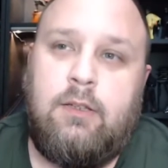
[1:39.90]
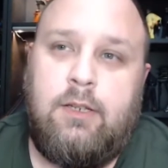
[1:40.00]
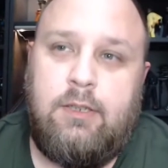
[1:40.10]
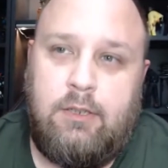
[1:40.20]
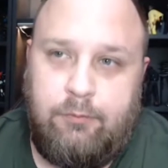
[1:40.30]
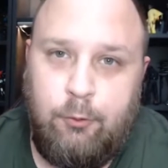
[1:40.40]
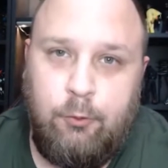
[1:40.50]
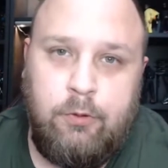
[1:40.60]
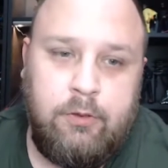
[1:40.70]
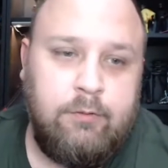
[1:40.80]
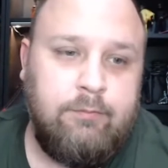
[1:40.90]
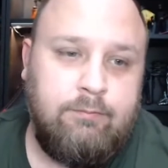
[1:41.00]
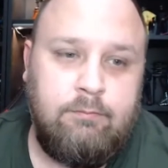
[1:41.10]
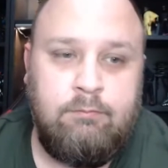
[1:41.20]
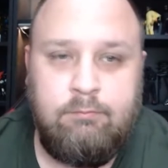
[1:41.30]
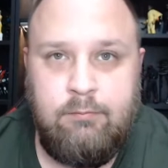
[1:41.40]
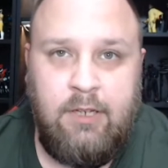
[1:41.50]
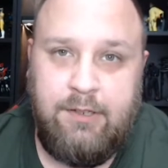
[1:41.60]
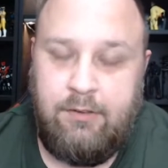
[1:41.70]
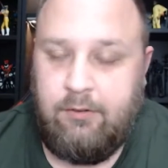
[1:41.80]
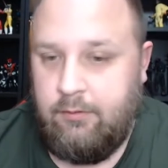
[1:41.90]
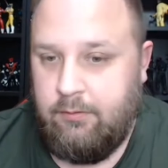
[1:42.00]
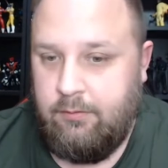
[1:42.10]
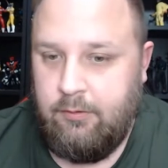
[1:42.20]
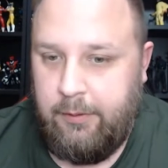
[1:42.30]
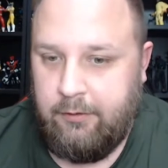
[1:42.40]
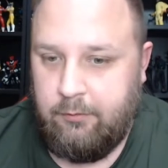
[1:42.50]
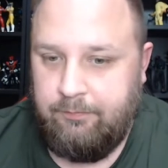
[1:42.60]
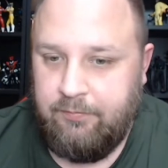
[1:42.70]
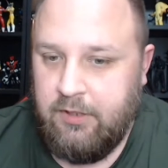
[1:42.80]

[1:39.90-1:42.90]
Ate a lot of food. Hence the bathroom.